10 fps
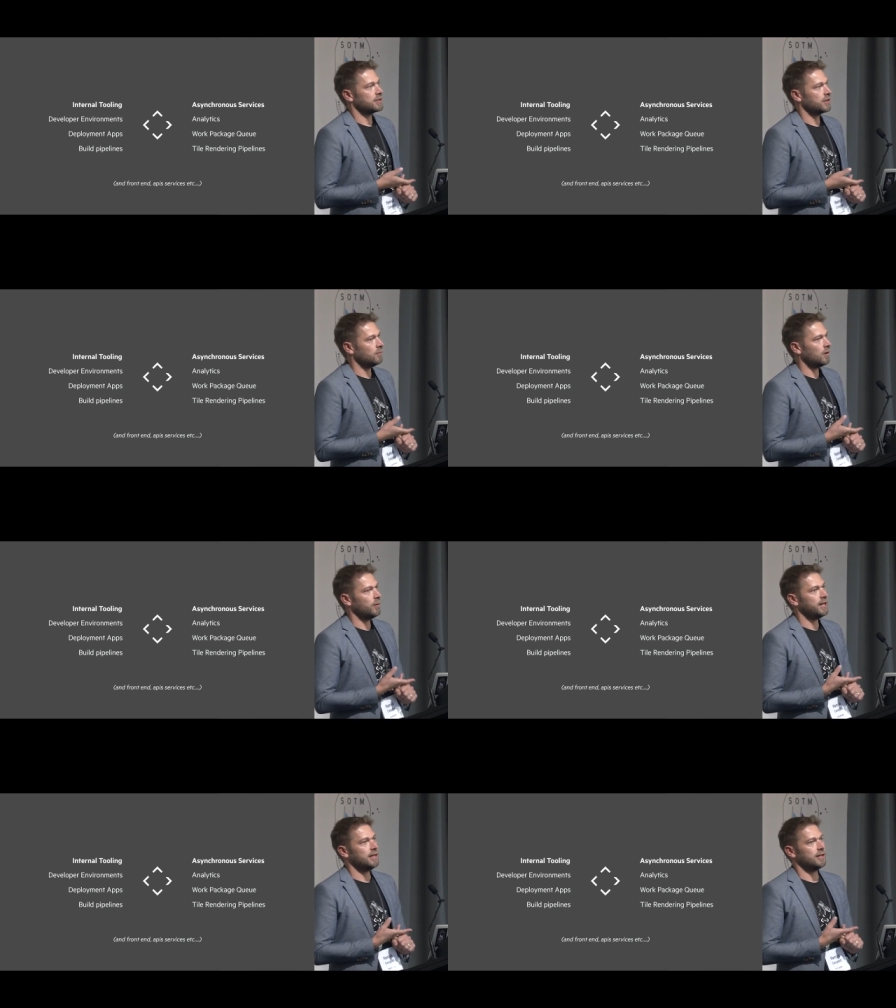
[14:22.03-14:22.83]
So what
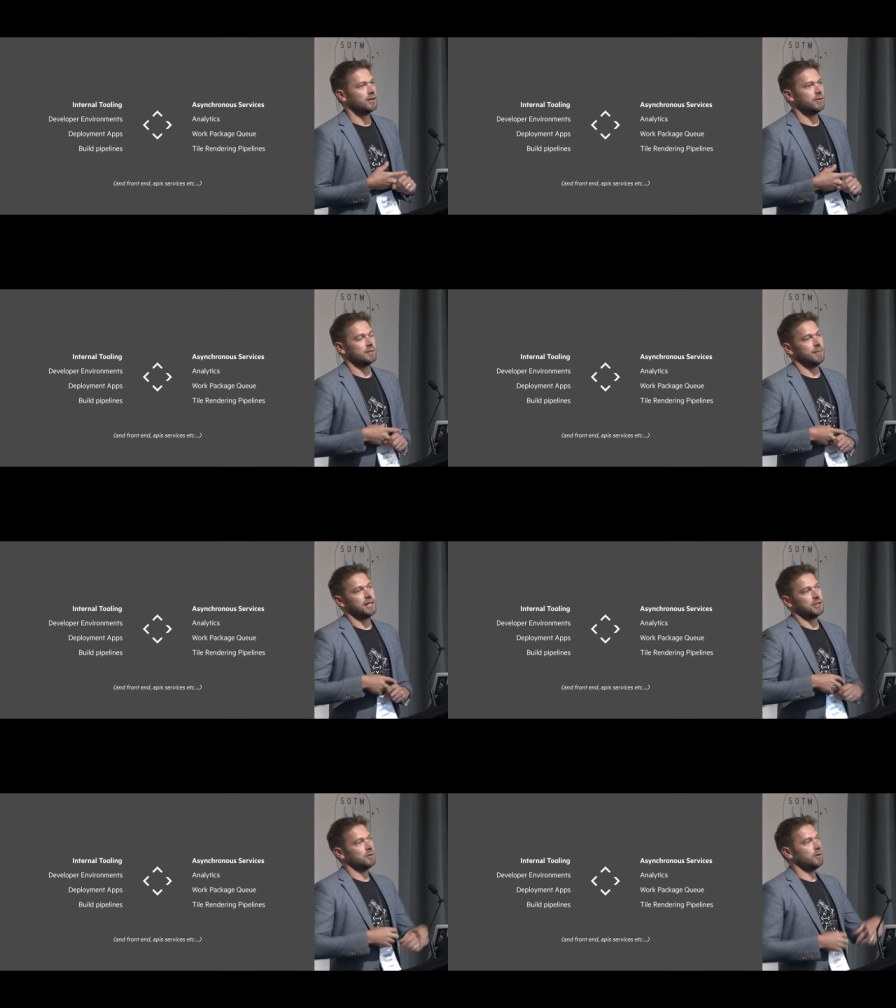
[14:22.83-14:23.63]
we need to do is
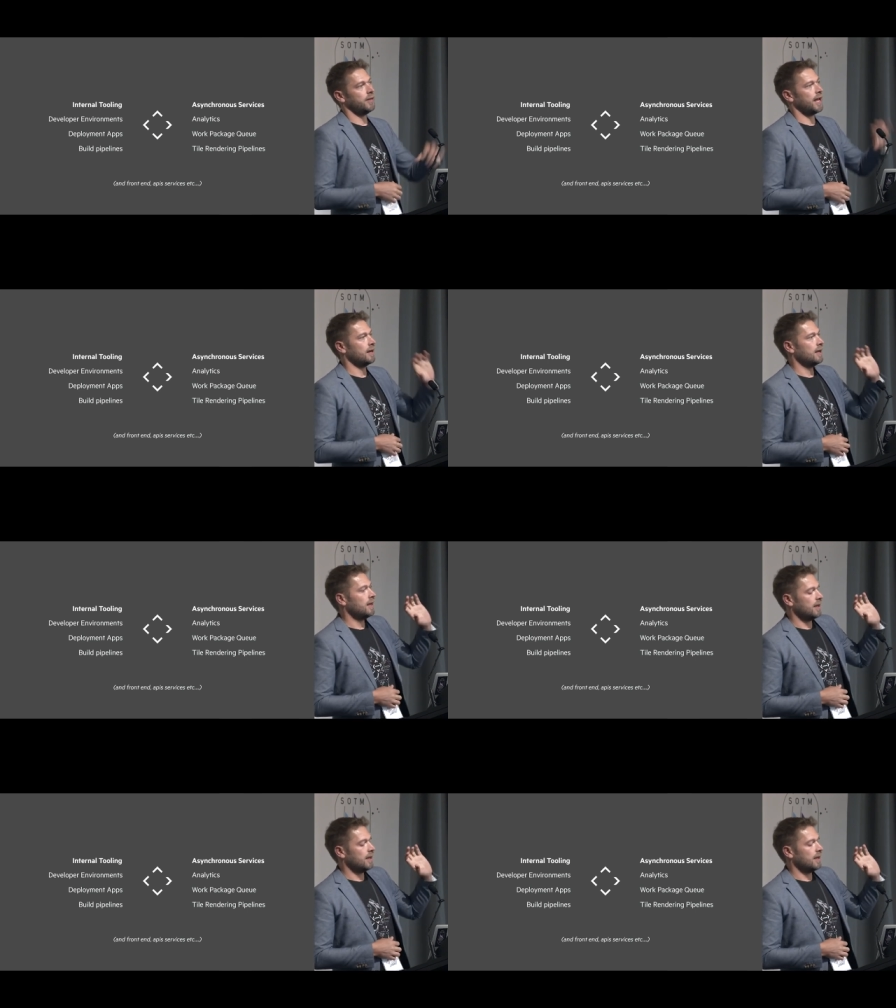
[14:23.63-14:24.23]
make sure that